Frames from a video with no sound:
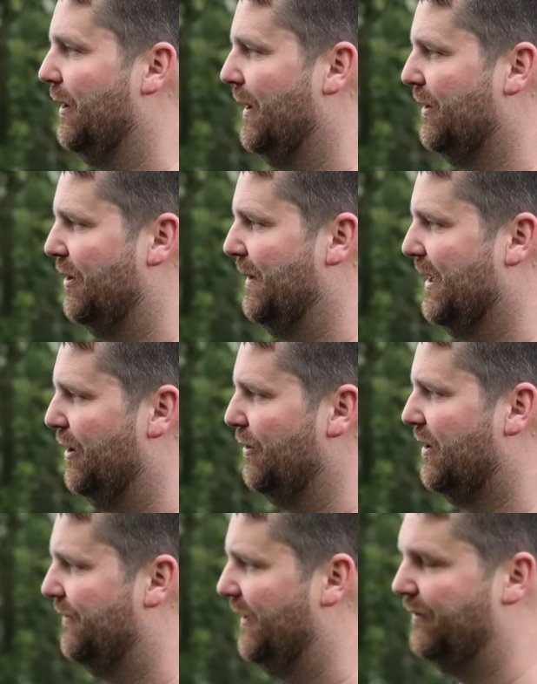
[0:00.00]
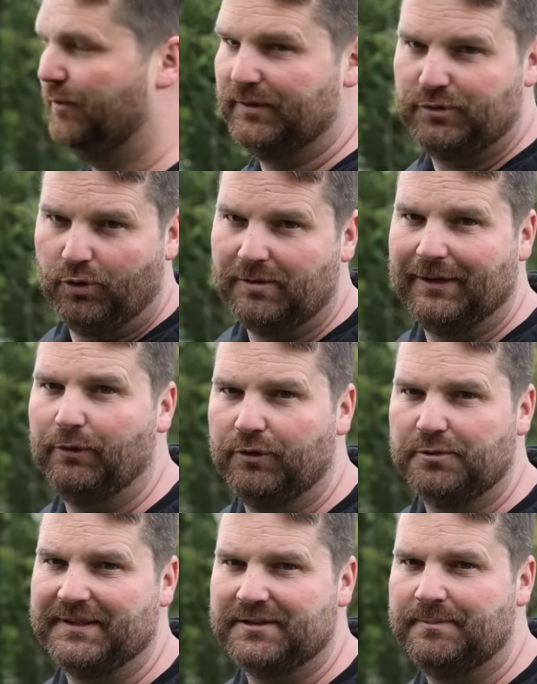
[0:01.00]
I'm going to make a load of kerfuffle. We'll talk about all
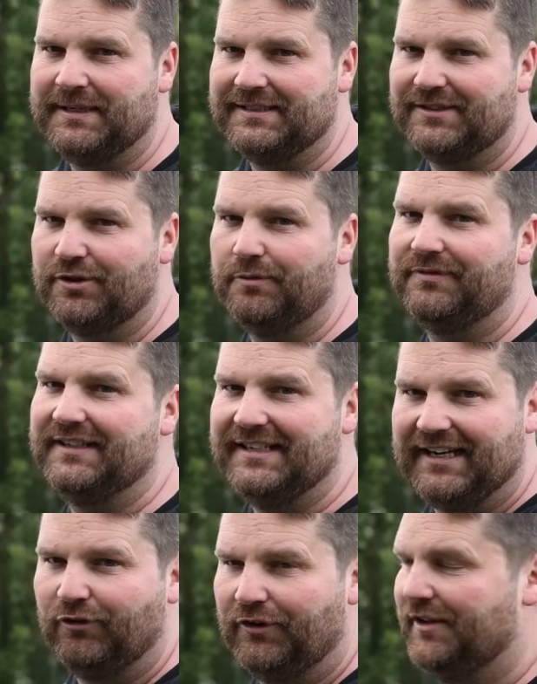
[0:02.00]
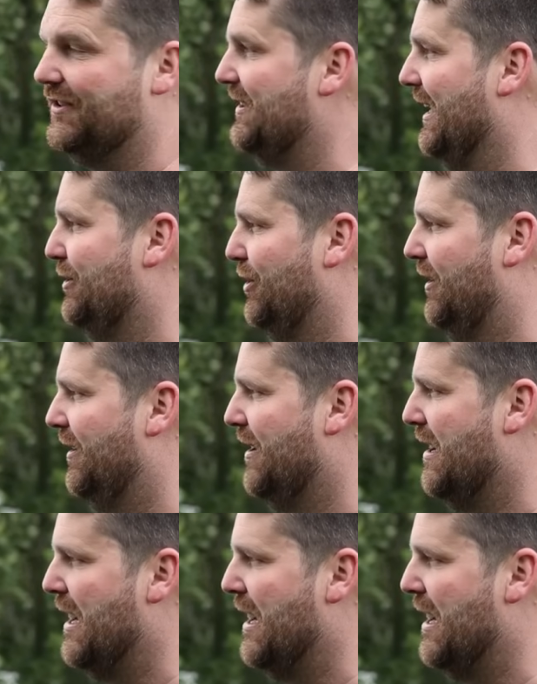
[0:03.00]
those bits and pieces hopefully later on in the session.